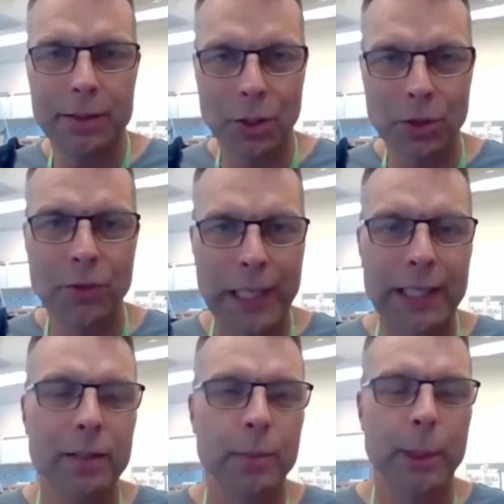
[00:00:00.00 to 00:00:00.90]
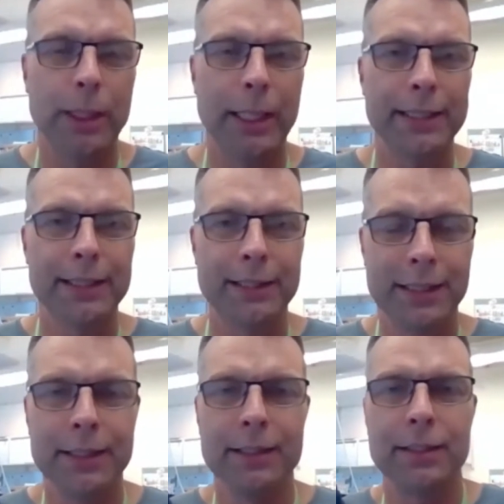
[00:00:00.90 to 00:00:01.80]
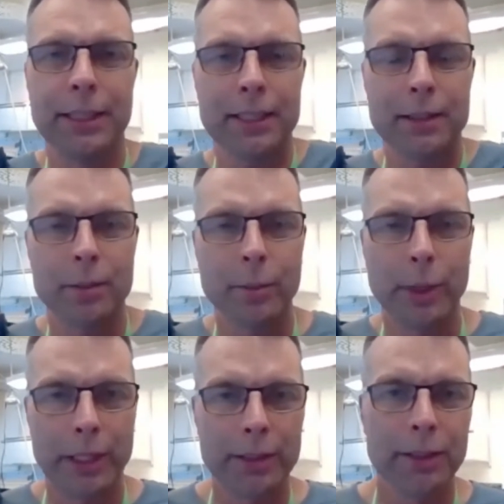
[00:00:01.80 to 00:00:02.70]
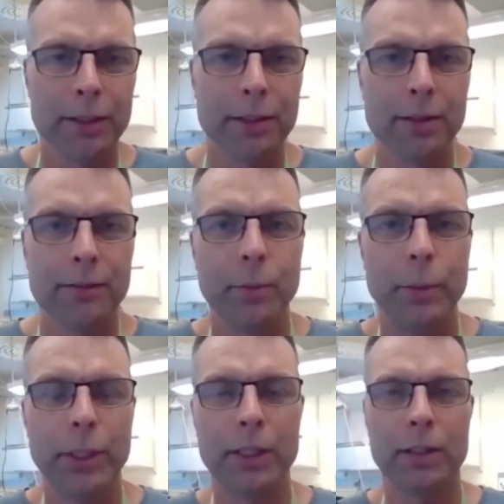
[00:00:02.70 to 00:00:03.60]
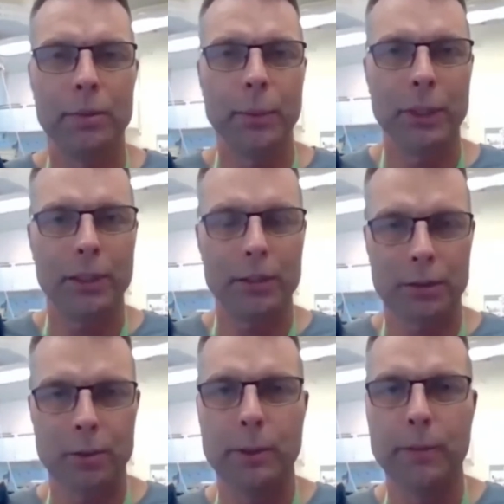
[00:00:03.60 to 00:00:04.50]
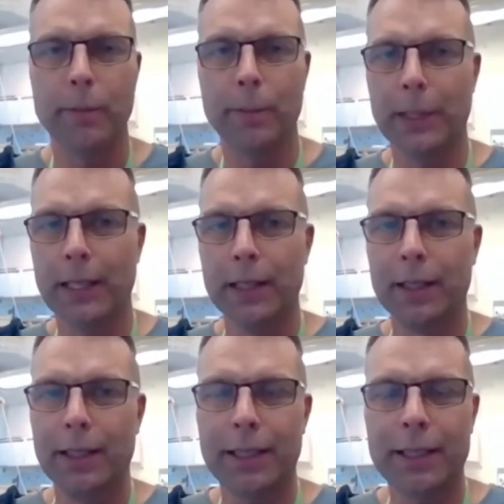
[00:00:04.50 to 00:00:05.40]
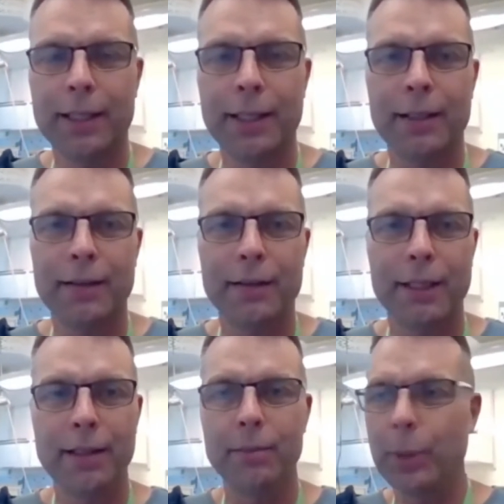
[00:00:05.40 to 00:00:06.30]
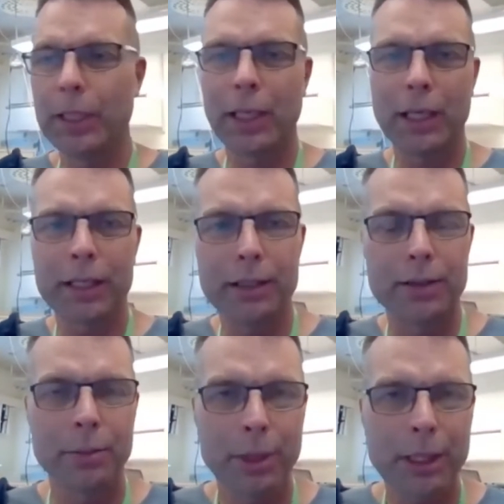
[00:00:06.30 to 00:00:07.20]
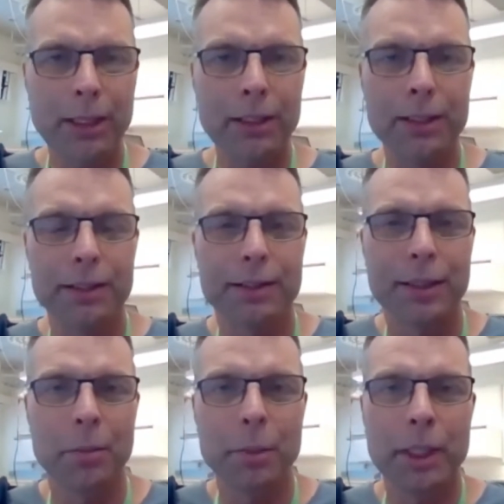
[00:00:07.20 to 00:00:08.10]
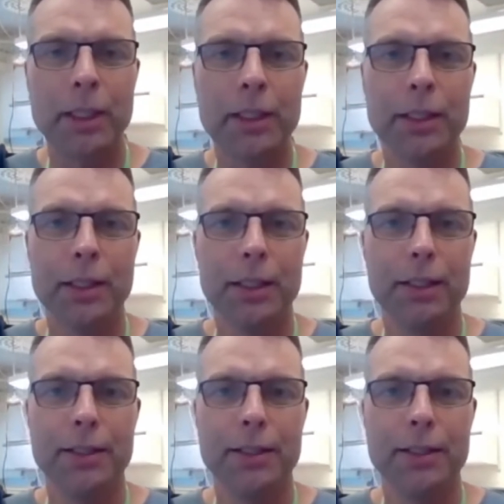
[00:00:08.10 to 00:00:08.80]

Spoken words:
so valuable as it is as a part of a bigger group. I have been lucky to meet some